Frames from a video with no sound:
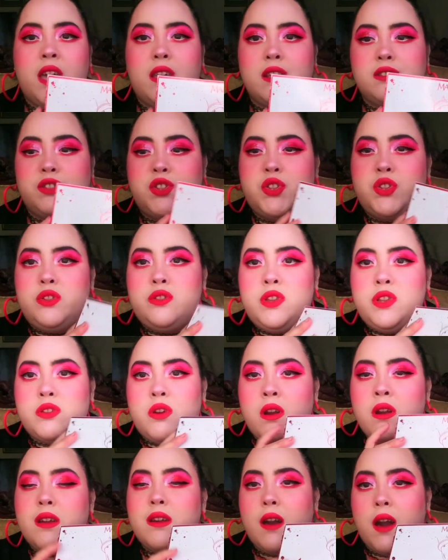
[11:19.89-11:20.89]
because these
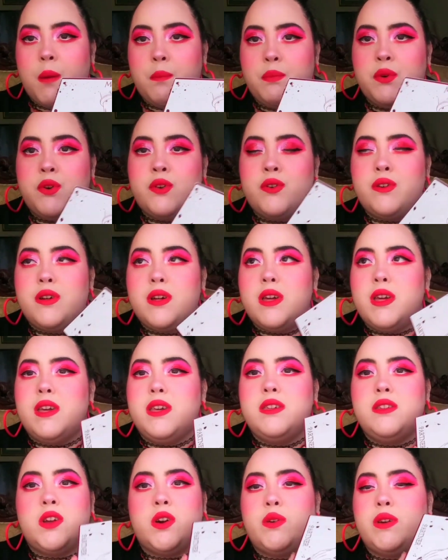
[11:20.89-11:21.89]
are a couple,
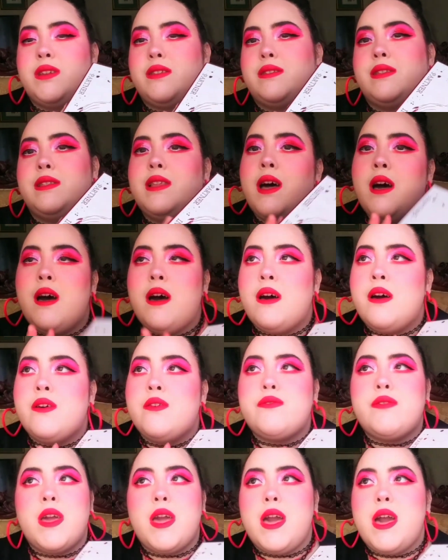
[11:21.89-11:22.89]
you know, in love,